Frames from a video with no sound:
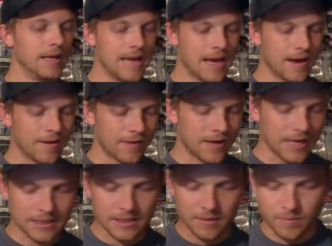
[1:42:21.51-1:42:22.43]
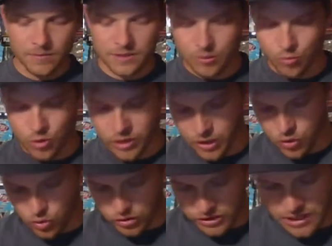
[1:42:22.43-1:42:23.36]
yeah, got some some really
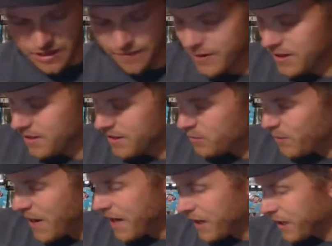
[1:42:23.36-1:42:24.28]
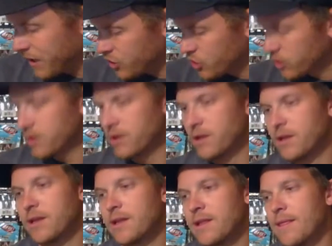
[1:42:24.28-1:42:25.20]
cool stuff in this package
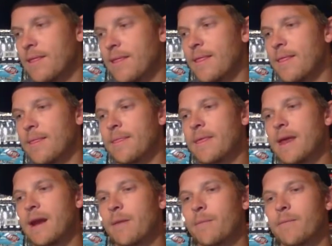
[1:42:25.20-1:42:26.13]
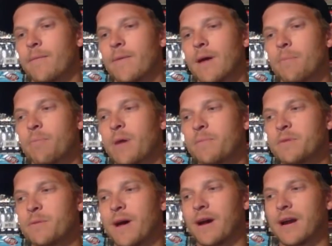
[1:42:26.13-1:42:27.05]
that I'm I'm
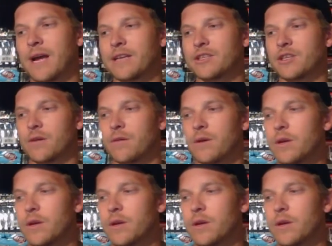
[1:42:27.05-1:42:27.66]
pumped about, guys. So